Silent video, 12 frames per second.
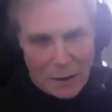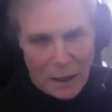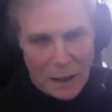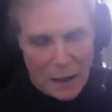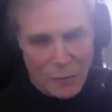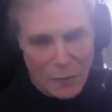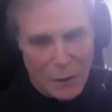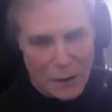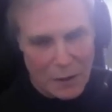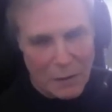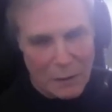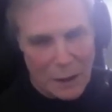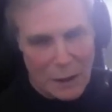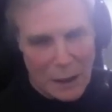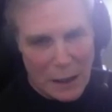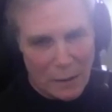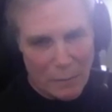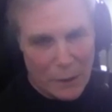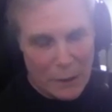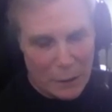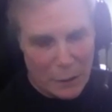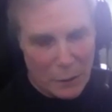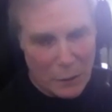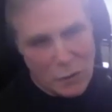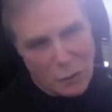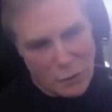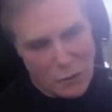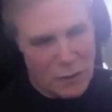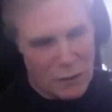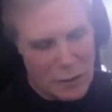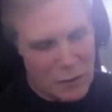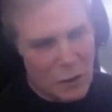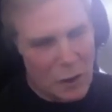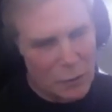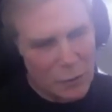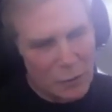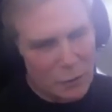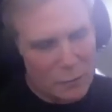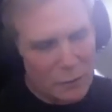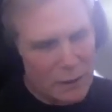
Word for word: uh, is being uh, being used. It's, it's called your.